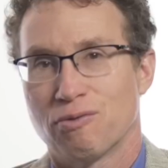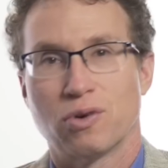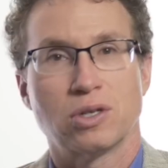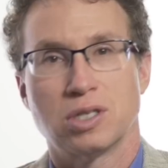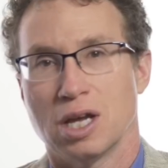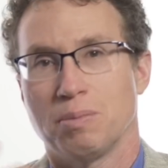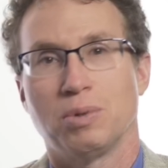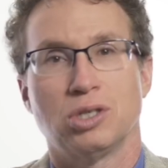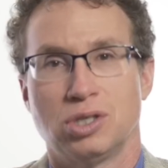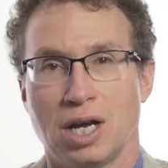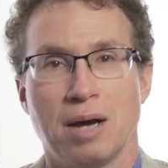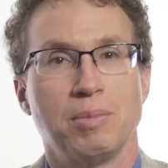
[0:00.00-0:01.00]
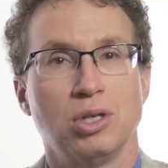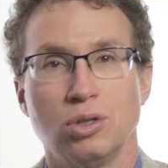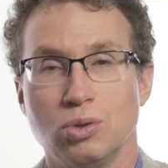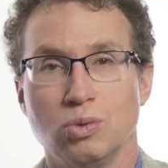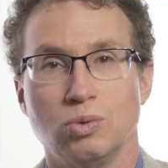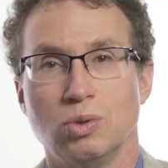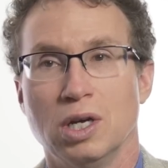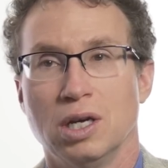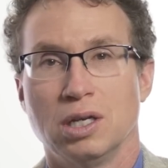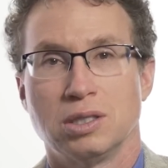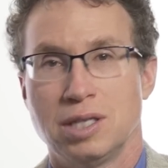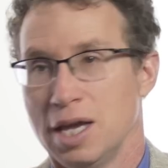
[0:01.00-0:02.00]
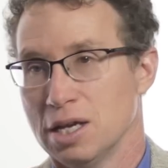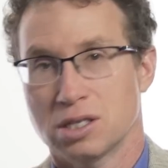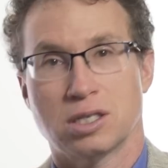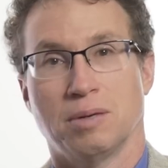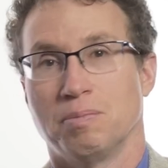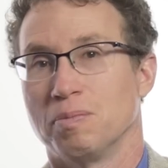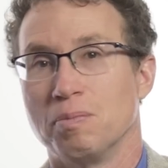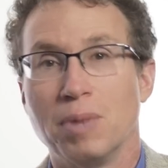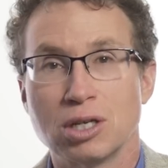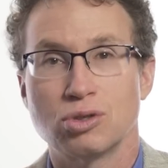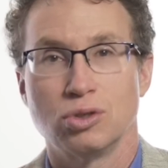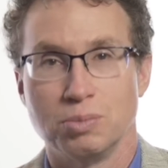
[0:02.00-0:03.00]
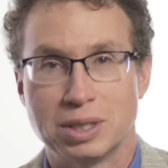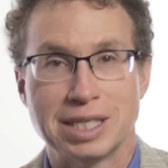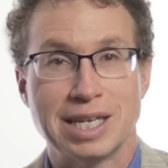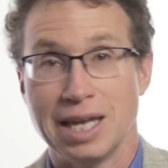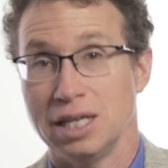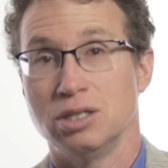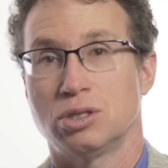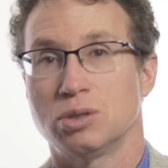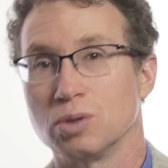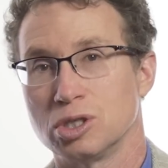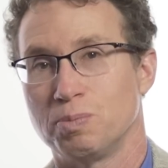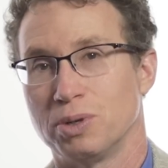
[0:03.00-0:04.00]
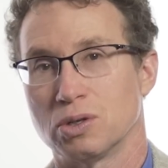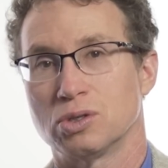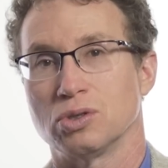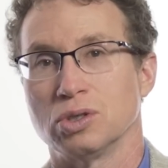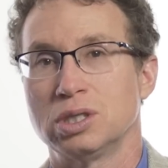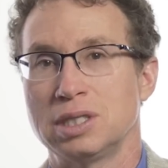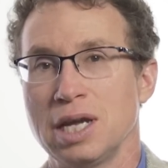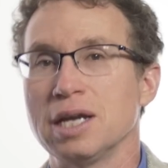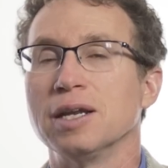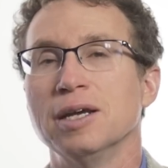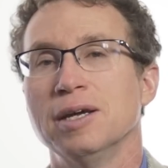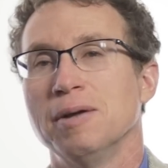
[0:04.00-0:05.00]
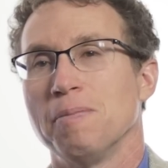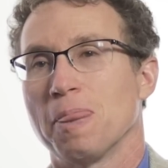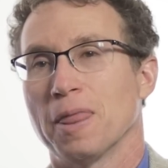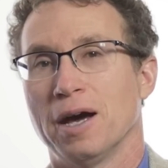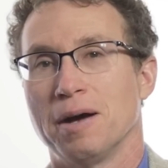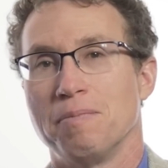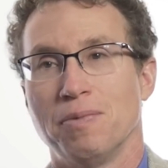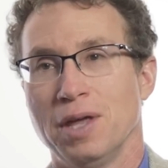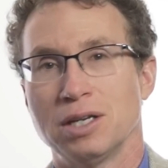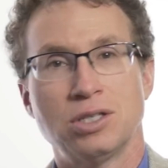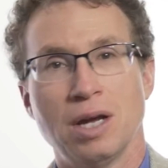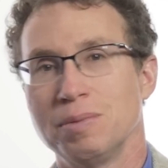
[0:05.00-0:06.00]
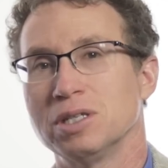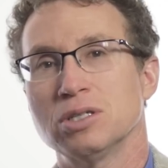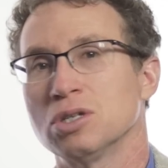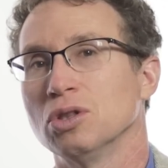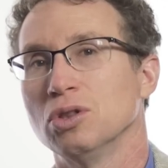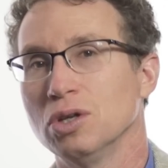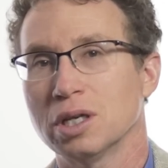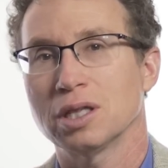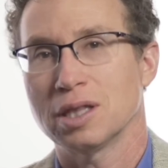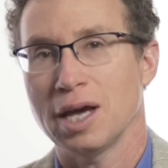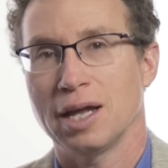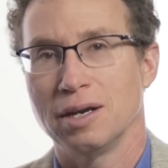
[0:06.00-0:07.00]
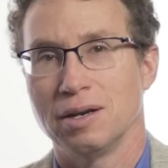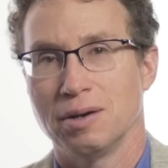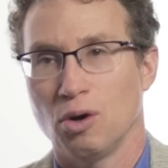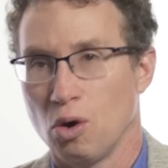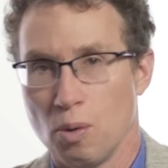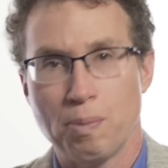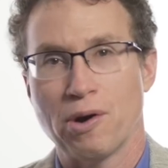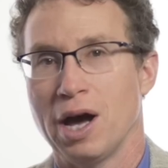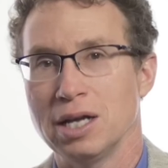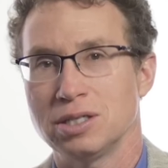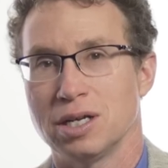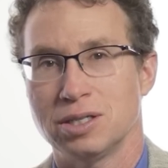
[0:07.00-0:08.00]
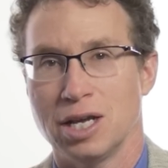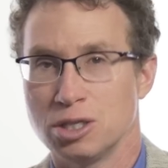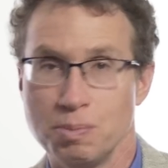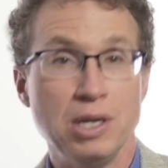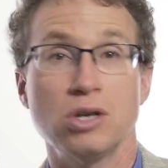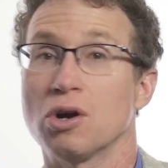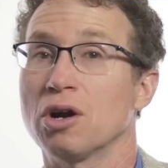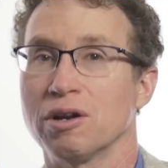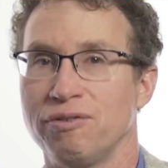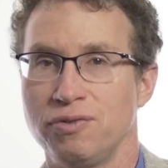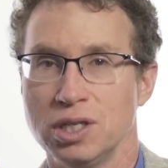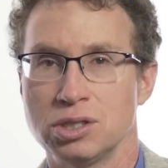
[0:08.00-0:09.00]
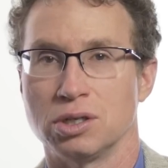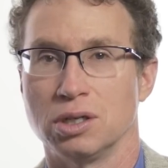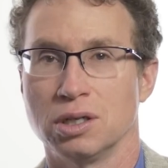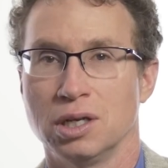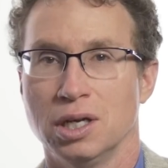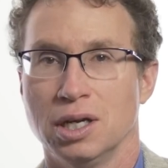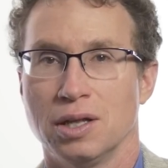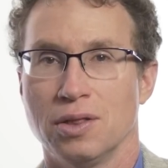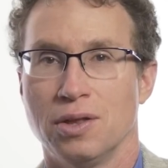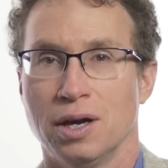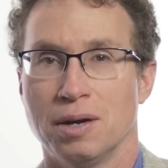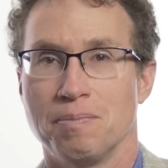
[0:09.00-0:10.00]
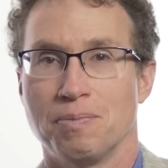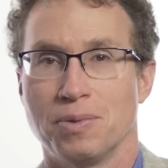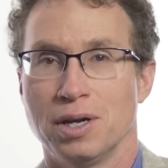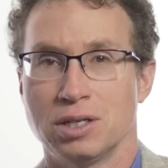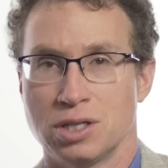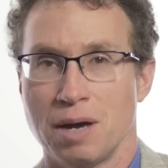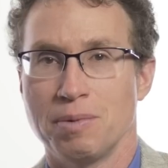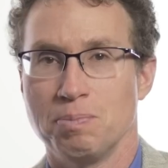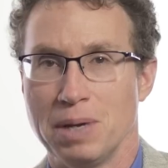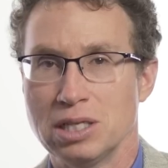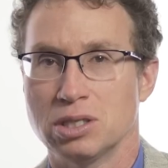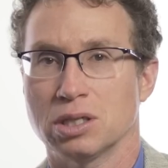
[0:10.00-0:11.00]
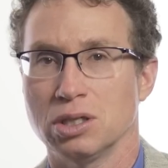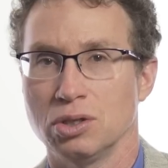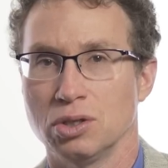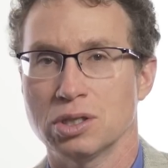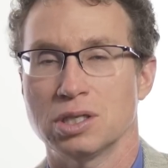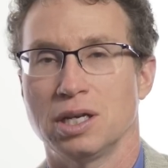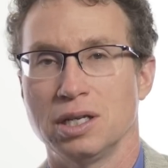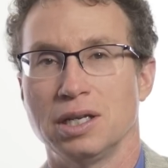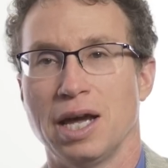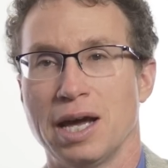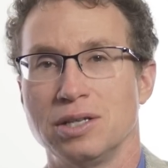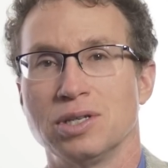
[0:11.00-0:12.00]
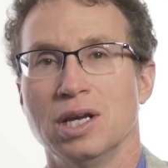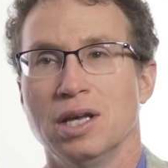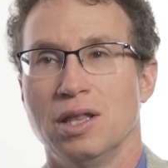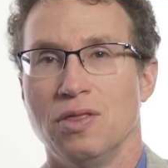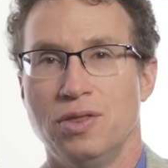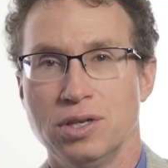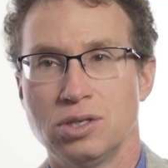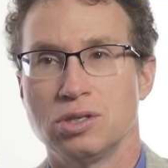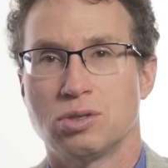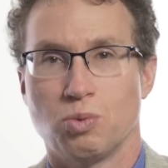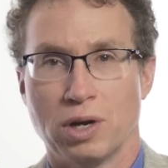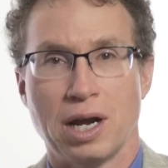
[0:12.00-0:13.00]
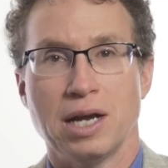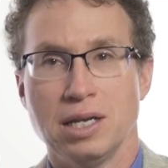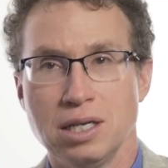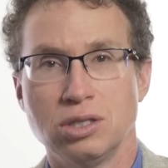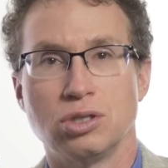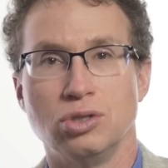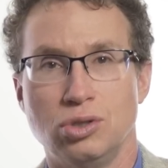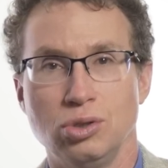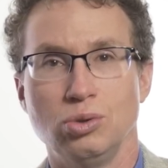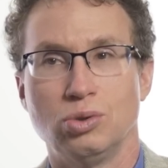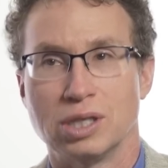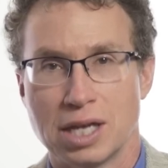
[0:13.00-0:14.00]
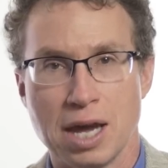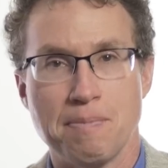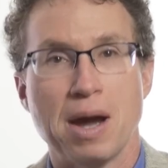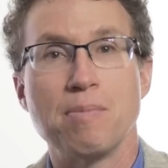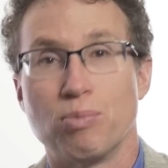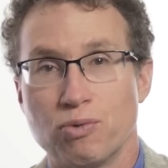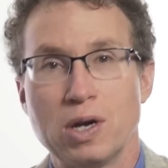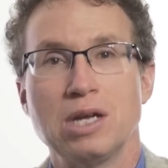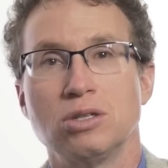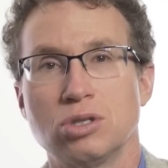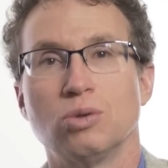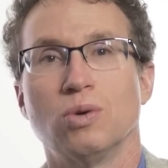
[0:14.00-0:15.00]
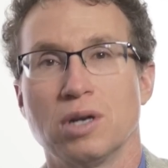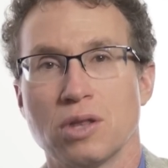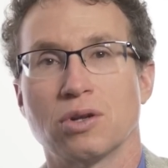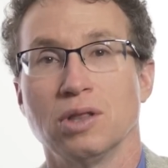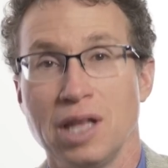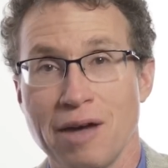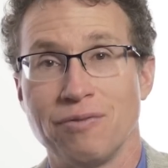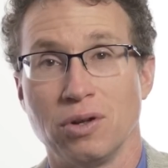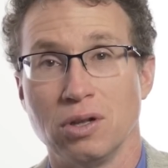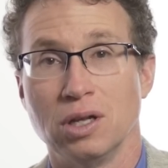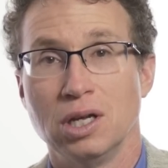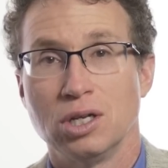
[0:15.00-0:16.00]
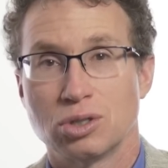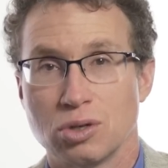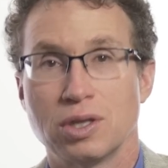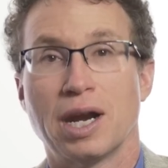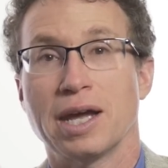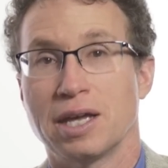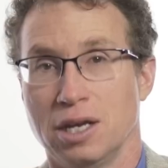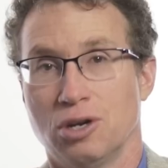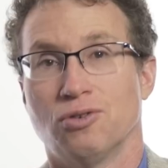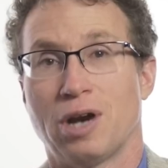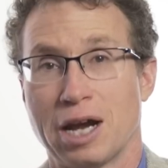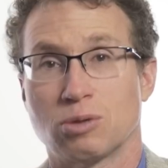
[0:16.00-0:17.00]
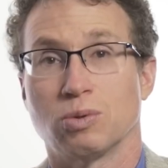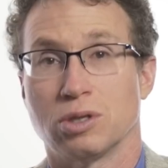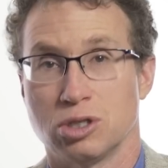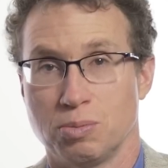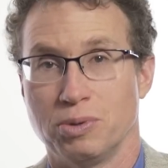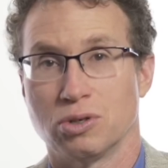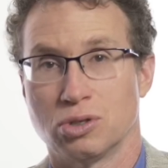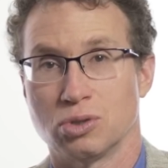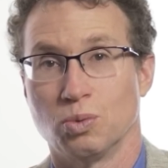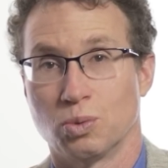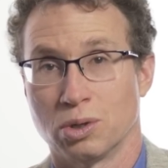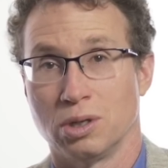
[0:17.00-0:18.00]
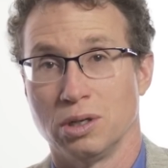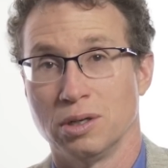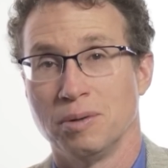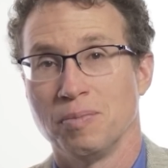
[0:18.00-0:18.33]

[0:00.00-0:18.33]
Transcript: For example, a shaman who takes some mushrooms to get into a spiritual state, um, that shaman doesn't look at that whole process as being artificial. Um, that shaman basically looks at it as, this is what I need to do to get my brain to another level so that I can interact with the spiritual world.